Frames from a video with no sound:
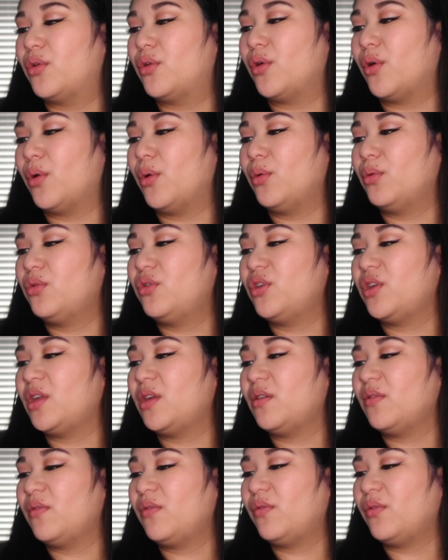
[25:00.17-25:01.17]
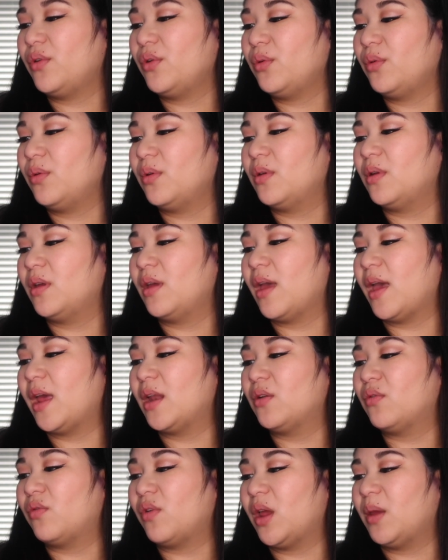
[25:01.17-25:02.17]
goji fruit,
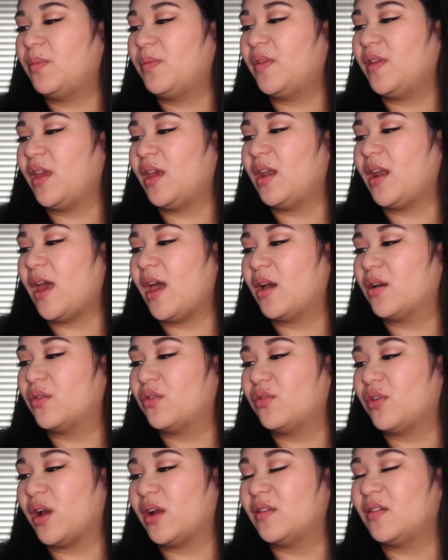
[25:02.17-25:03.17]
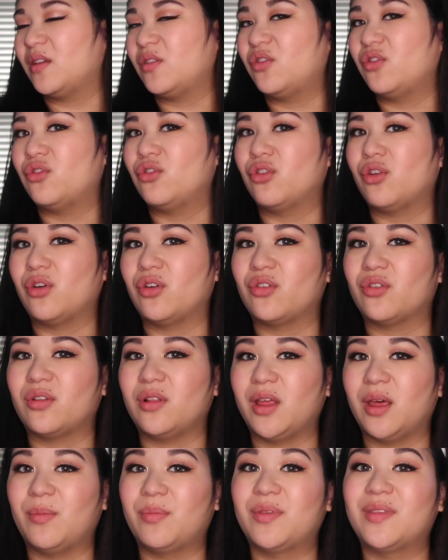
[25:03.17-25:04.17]
and grapeseed extract to nourish
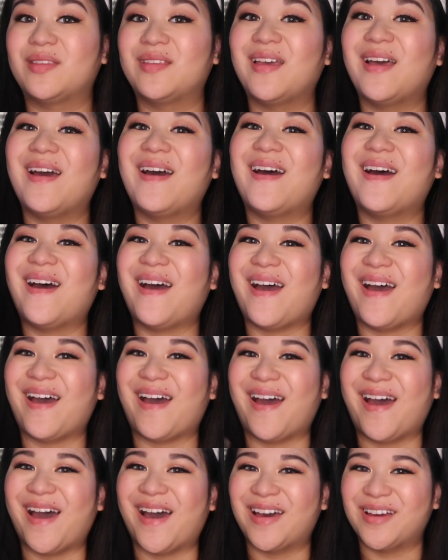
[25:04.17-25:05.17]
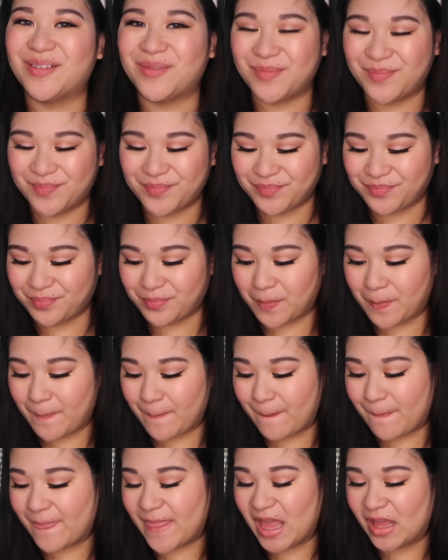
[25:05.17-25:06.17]
lips. Aha.
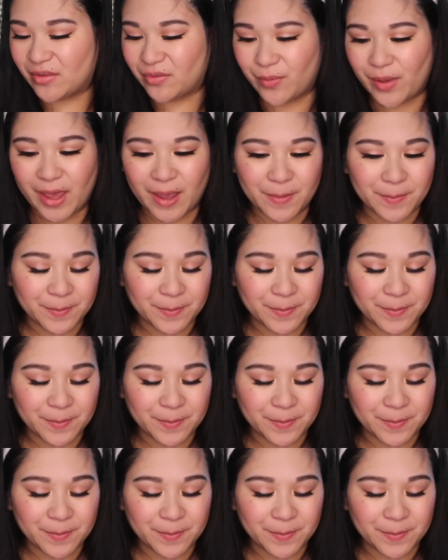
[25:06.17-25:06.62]
That's why.